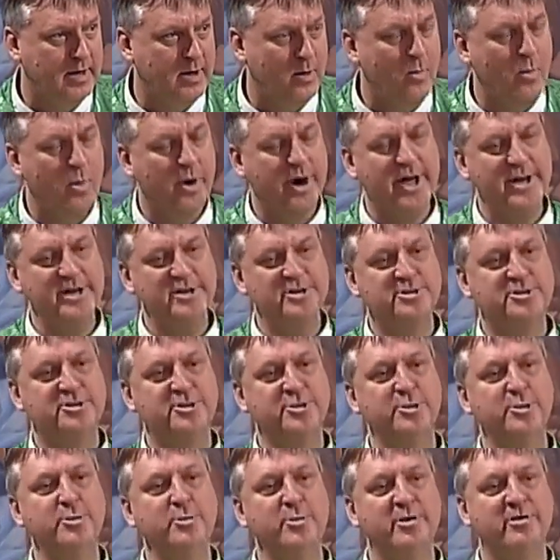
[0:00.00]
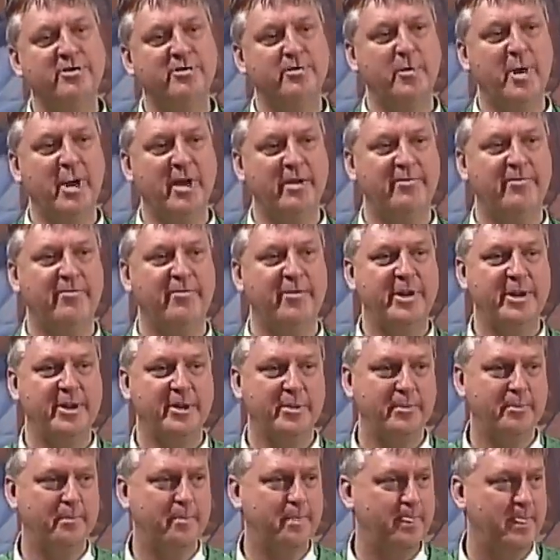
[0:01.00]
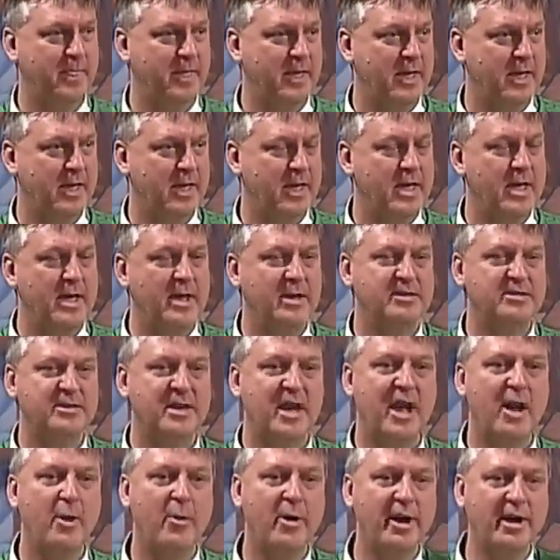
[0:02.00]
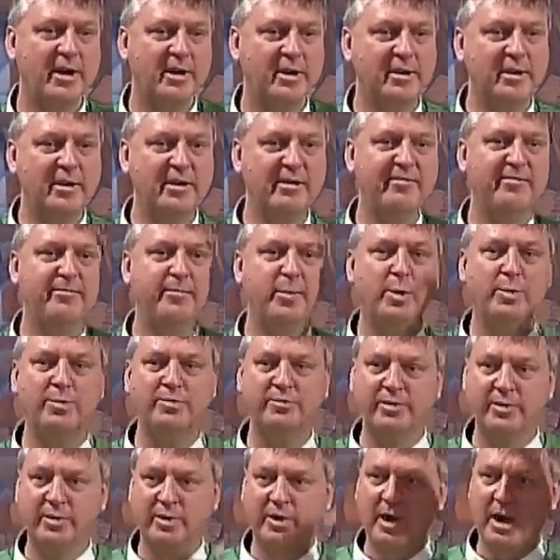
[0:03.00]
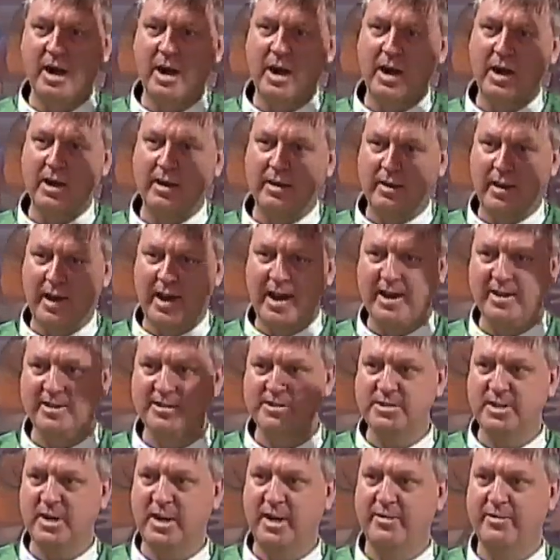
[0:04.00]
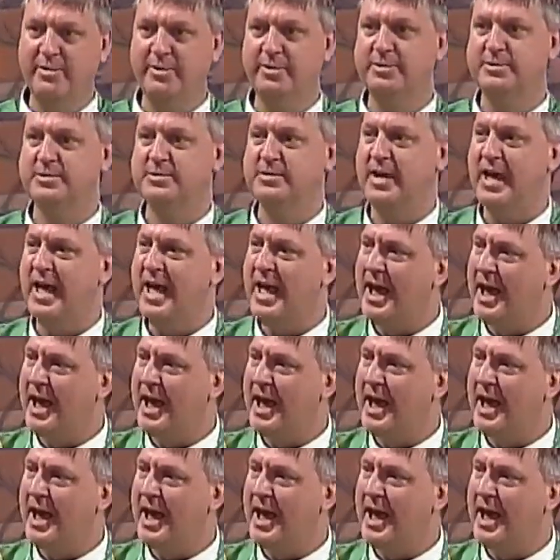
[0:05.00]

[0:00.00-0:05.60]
what I do with my freedom, is how I can give both to God and to others.